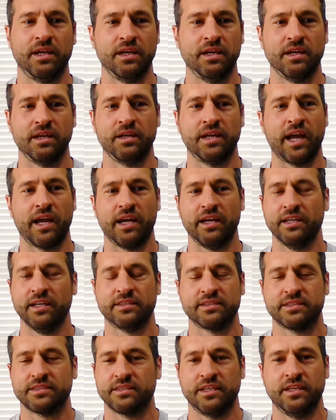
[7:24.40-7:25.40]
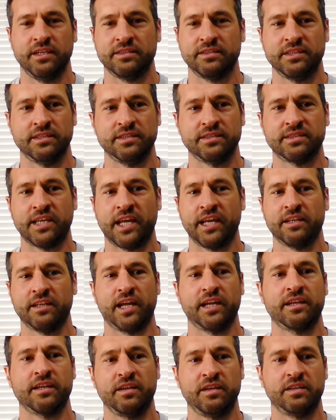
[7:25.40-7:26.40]
It's insane.
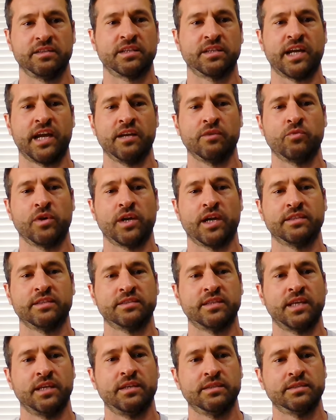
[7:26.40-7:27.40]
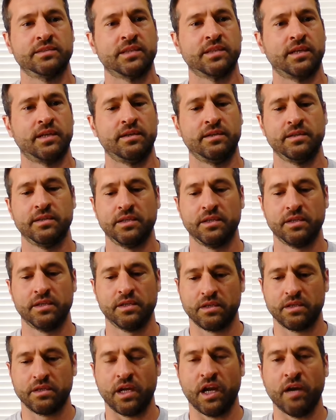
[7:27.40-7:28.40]
Like, it's kind of what I say is,
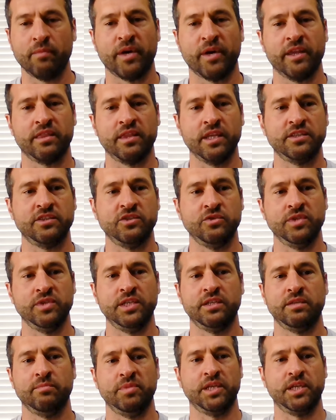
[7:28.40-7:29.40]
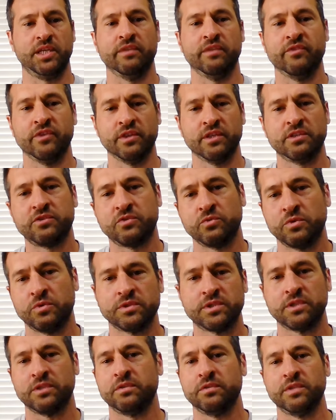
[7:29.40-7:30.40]
everybody thinks you need to be given the
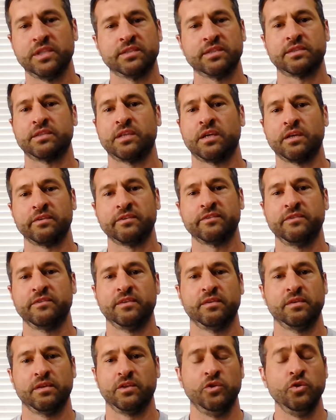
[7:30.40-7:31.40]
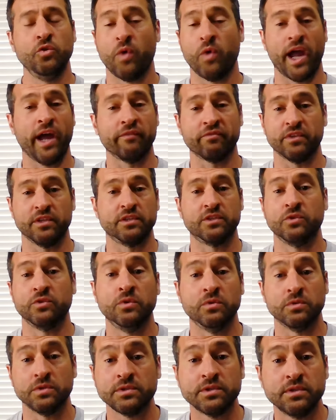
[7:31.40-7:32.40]
tools to do this stuff. You have the
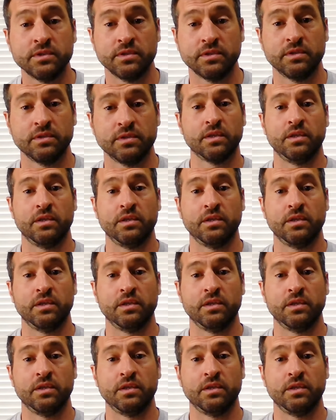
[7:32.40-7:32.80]
tools.